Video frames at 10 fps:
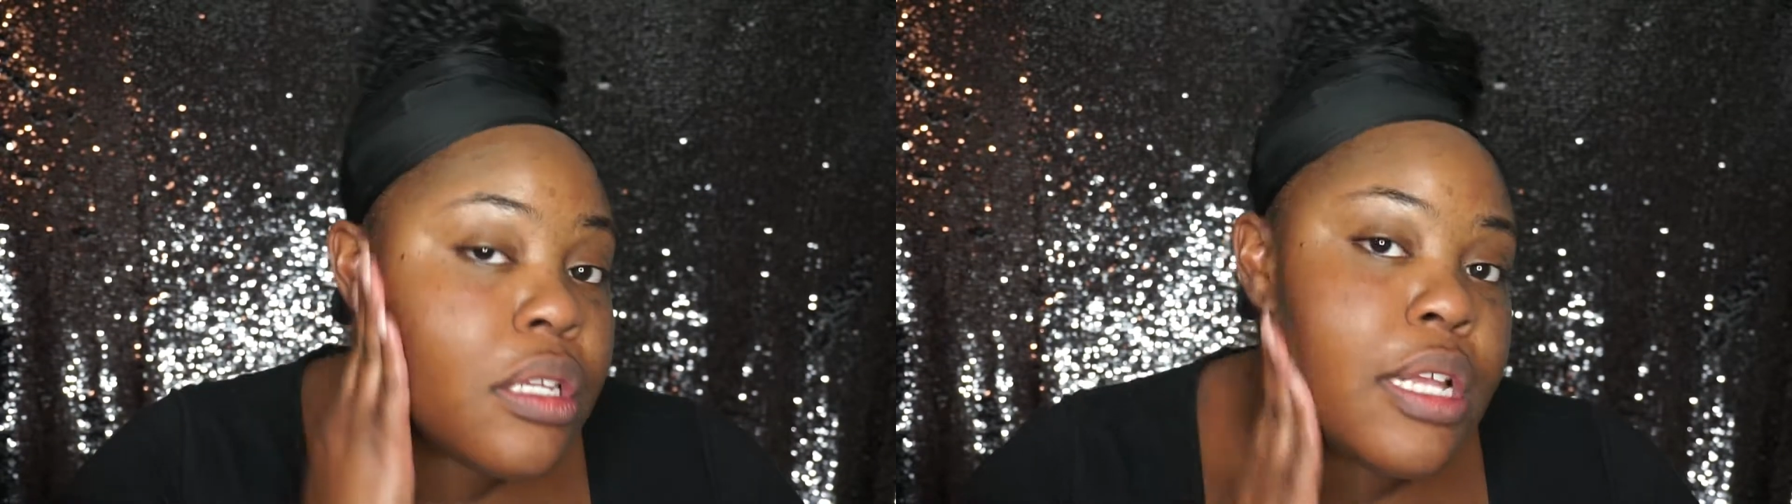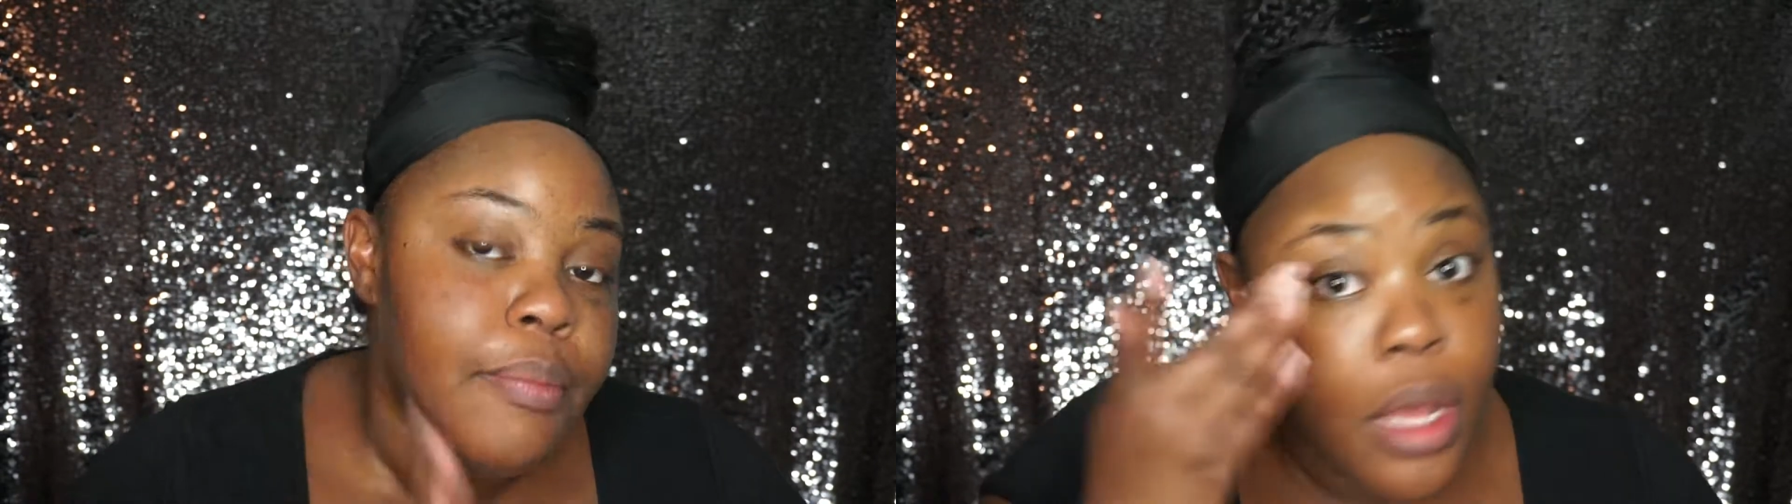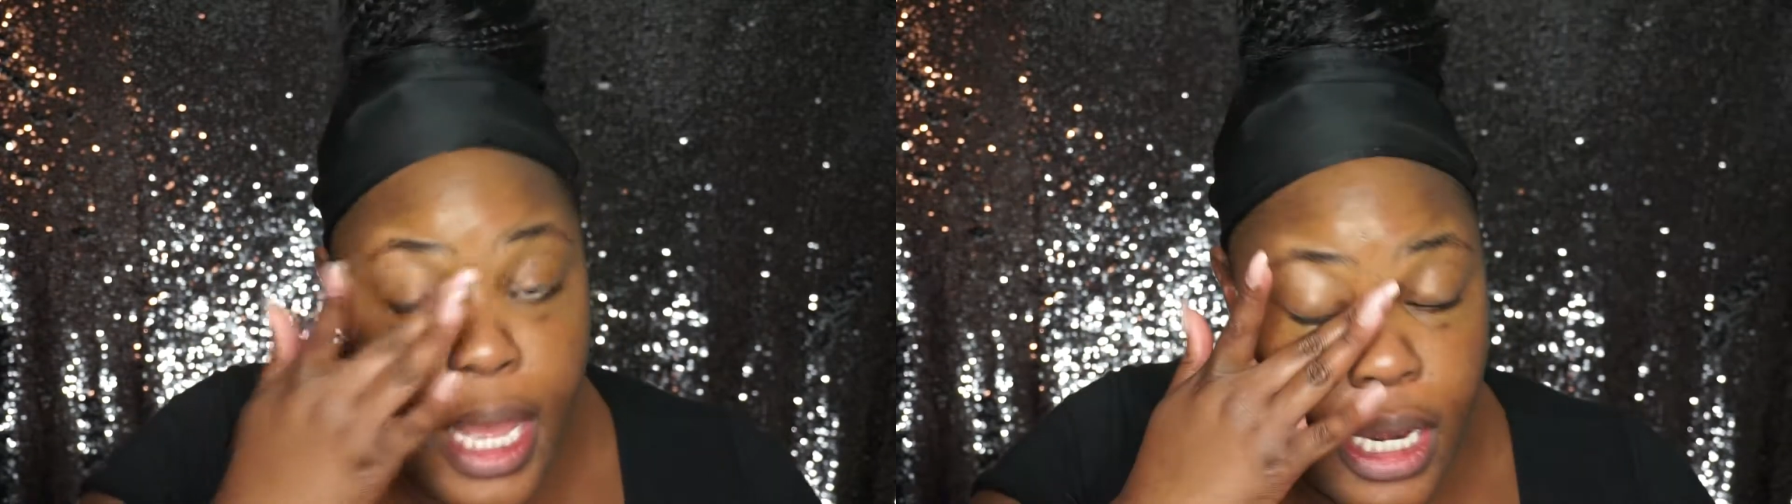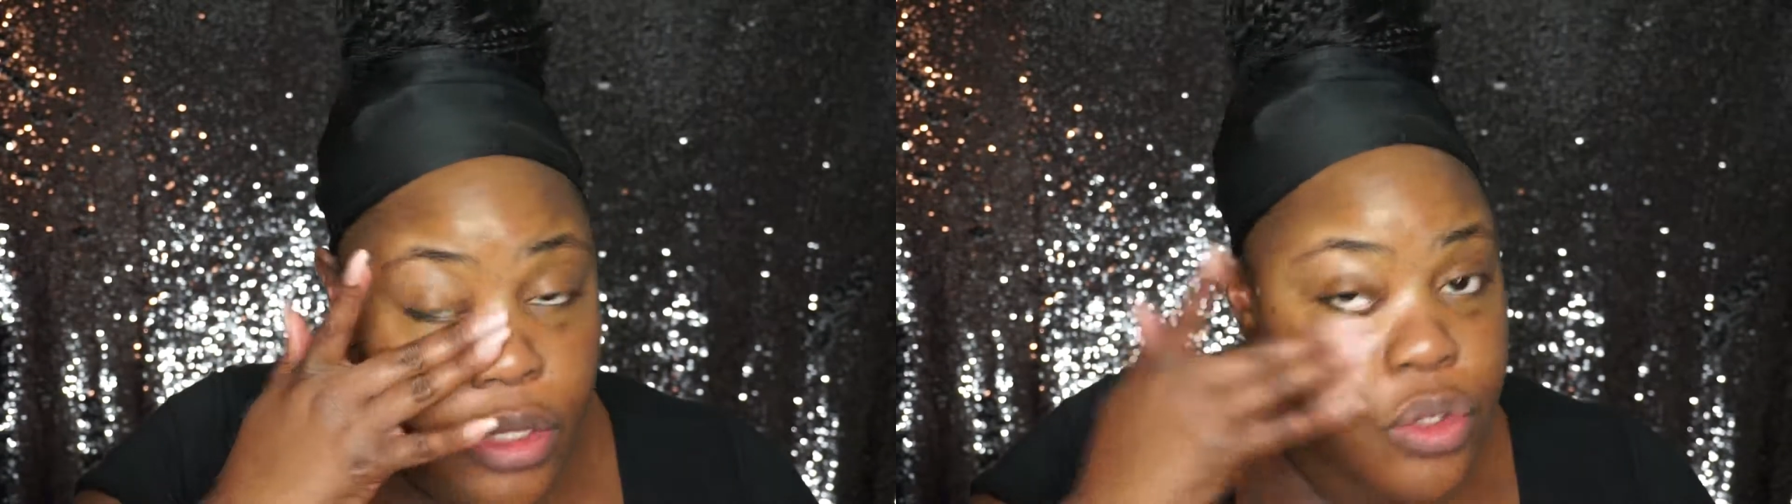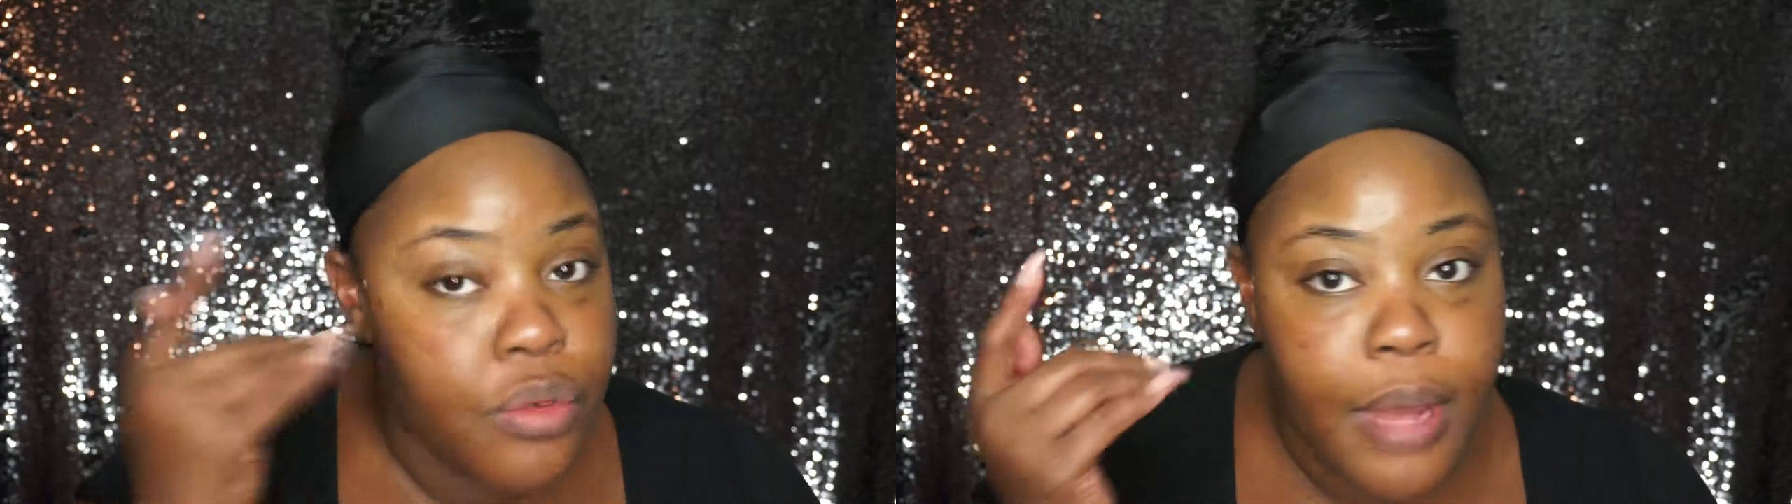So I'm going to go ahead
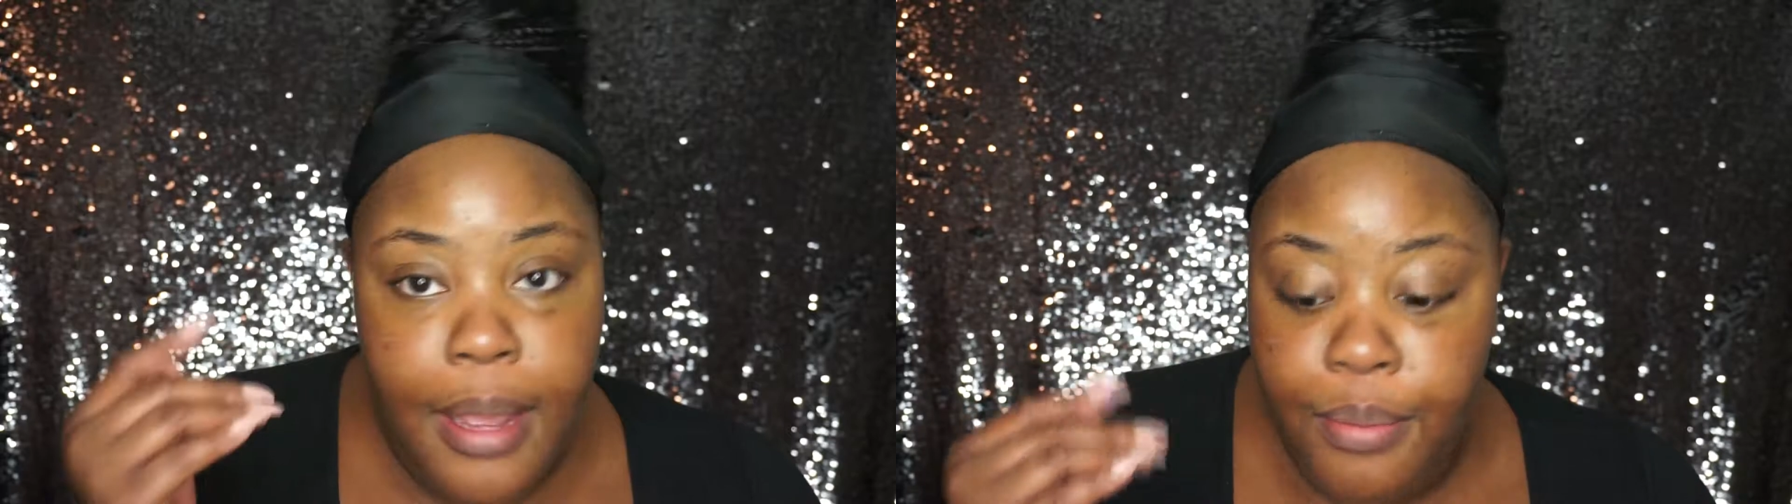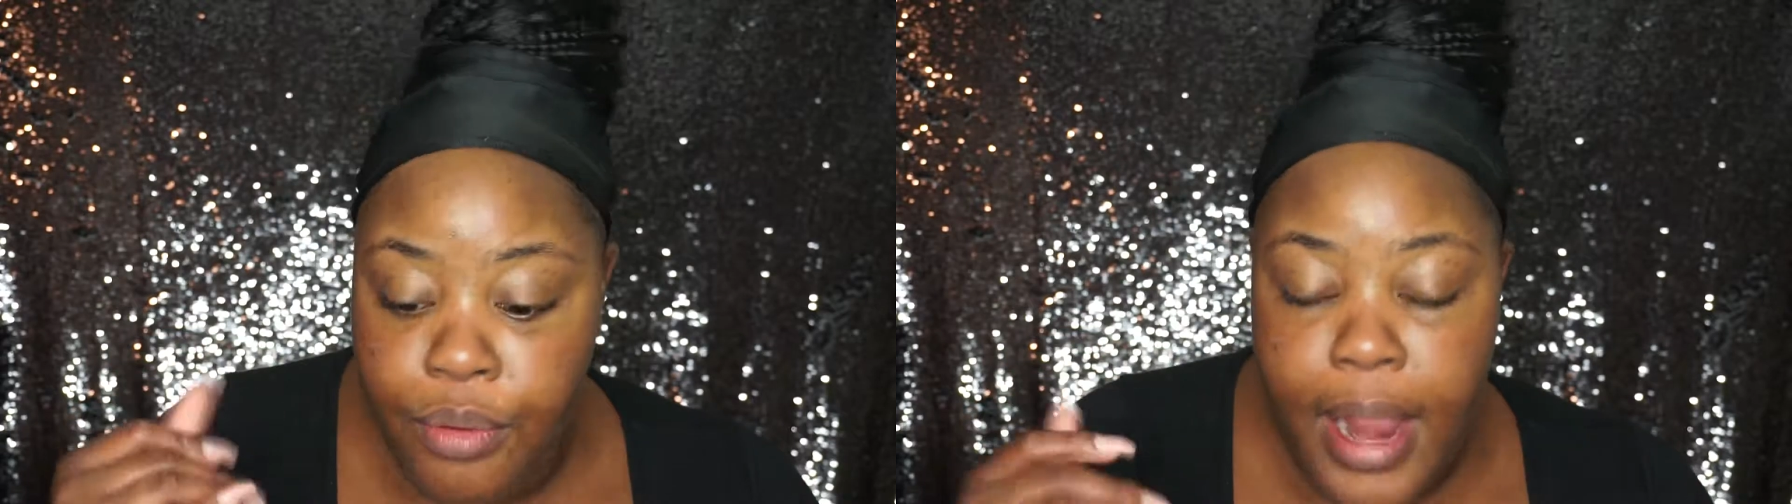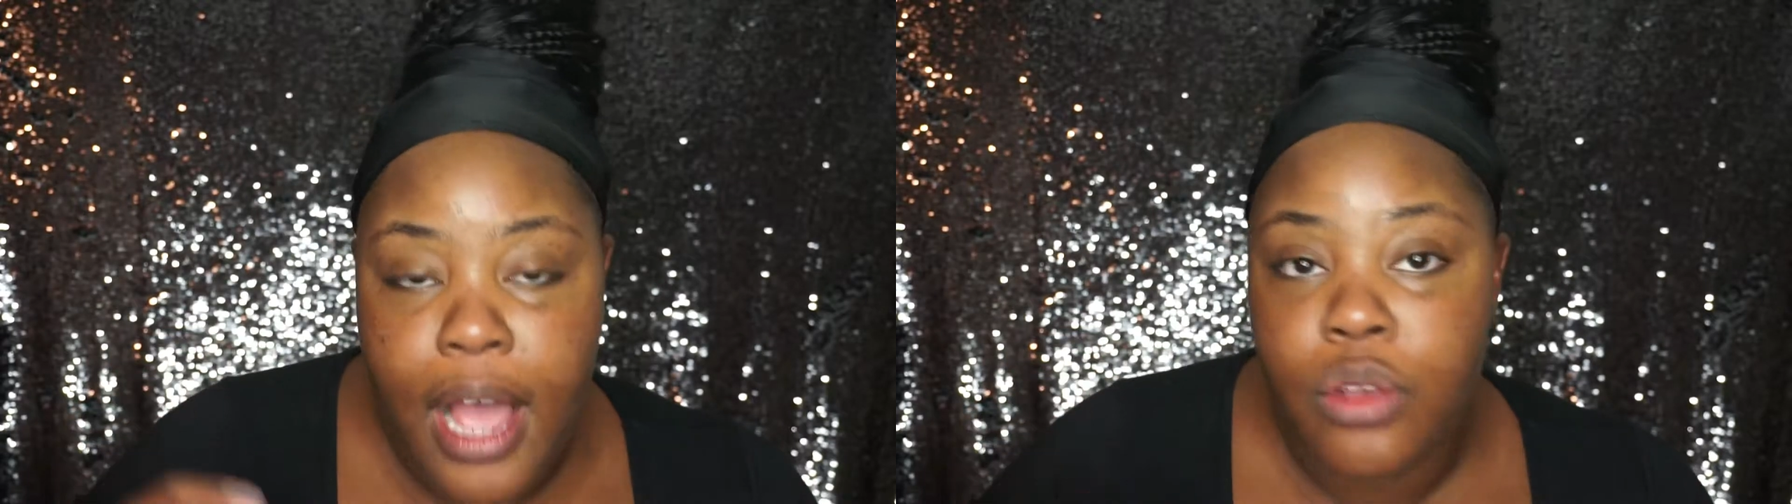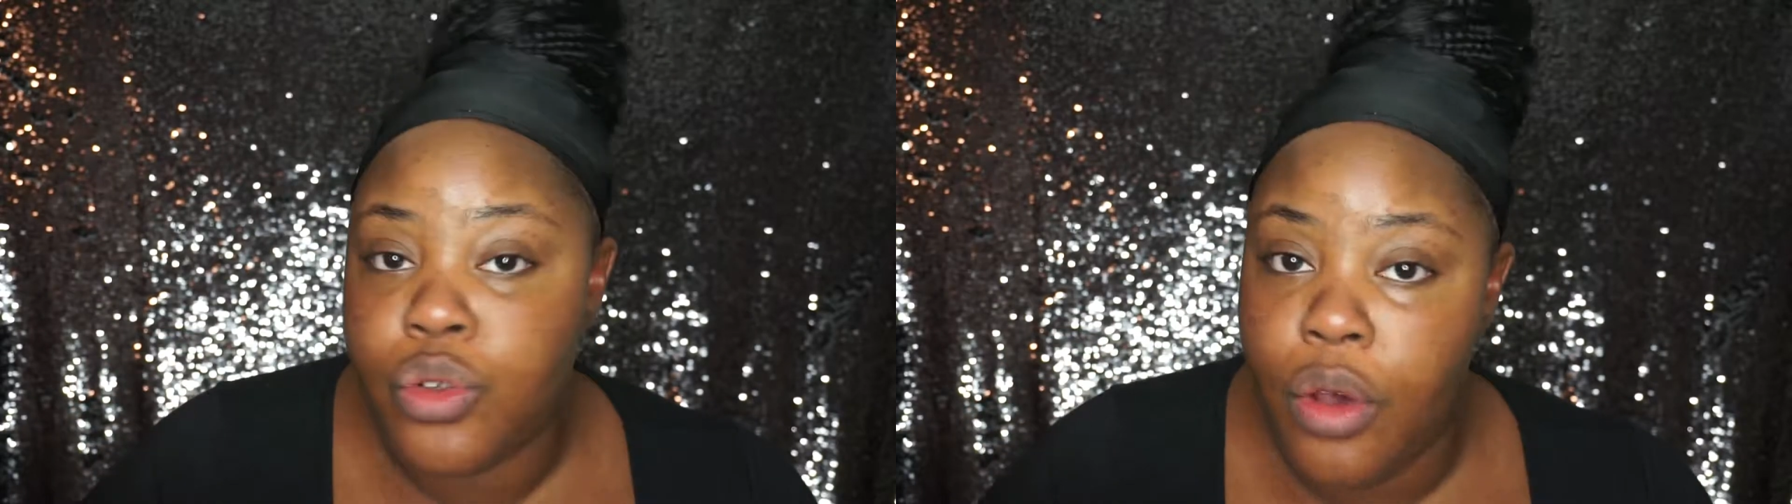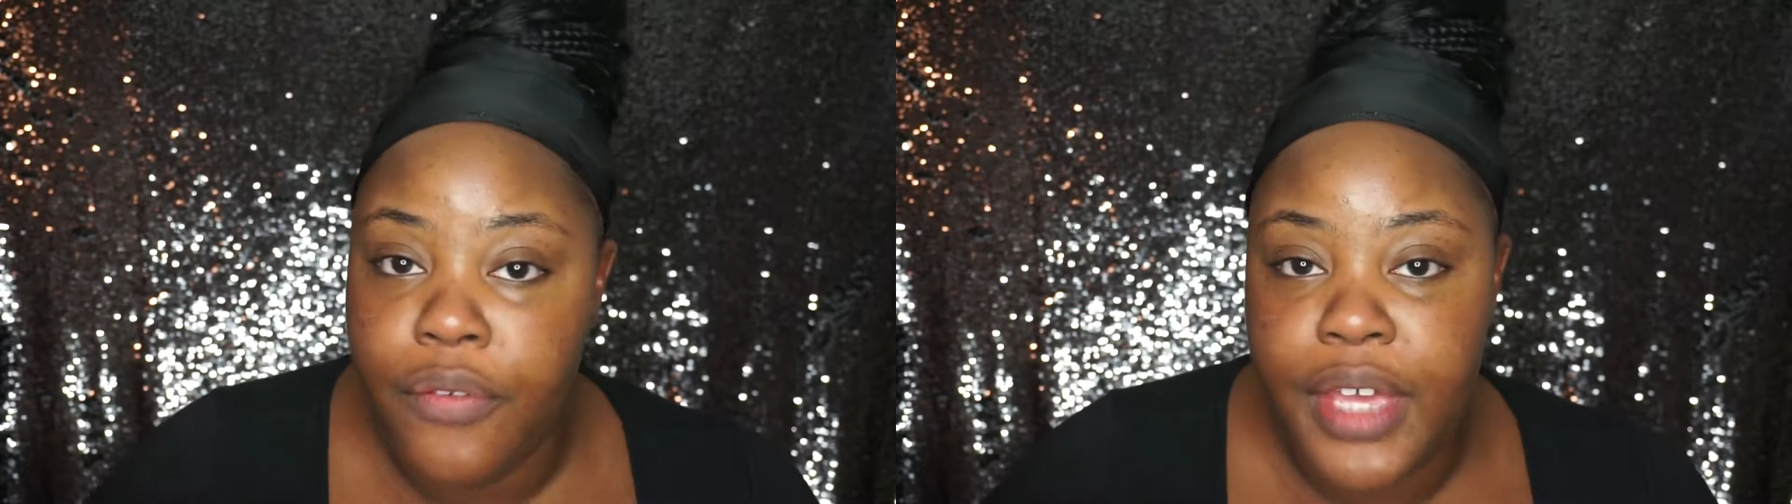and do my
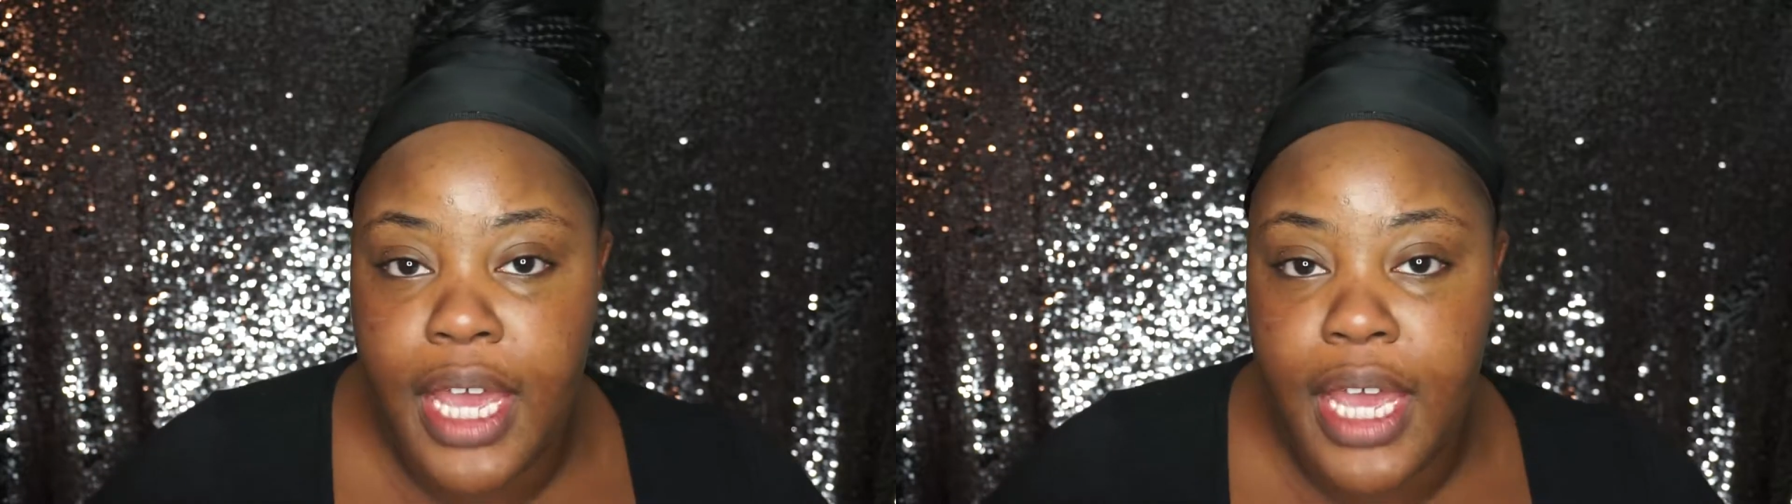brows off